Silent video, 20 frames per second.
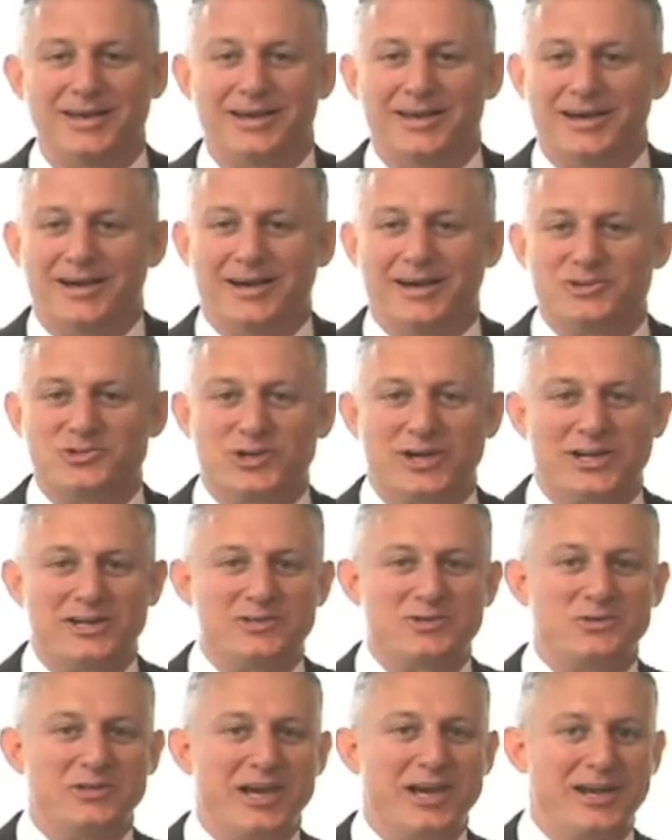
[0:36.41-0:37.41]
I try to do
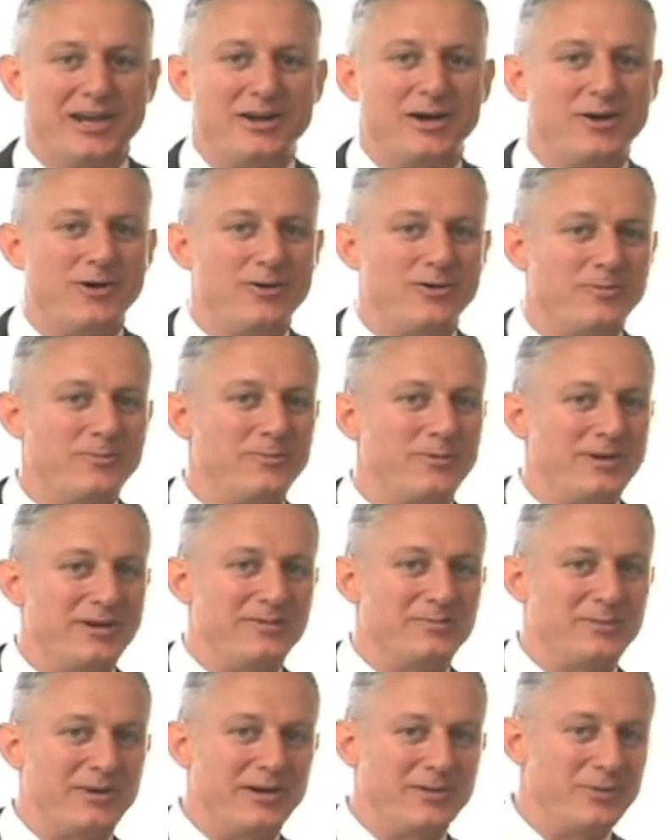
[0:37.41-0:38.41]
that at home, but
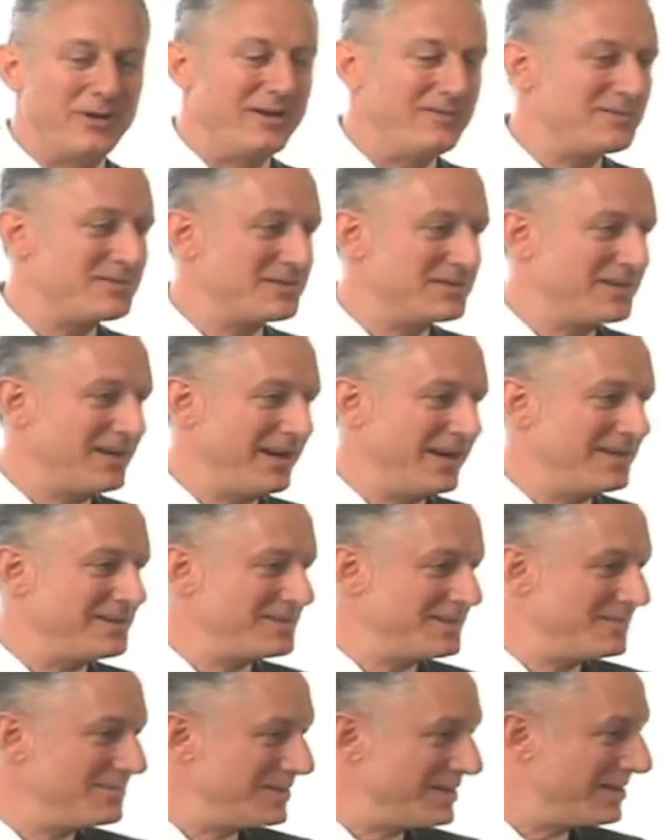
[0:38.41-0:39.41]
my wife's eyes
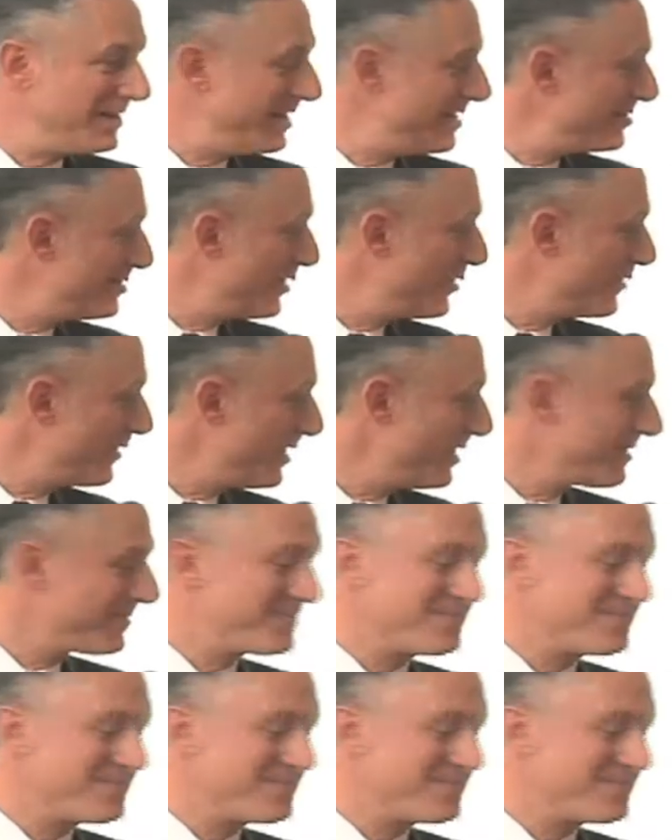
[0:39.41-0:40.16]
seem to glaze over.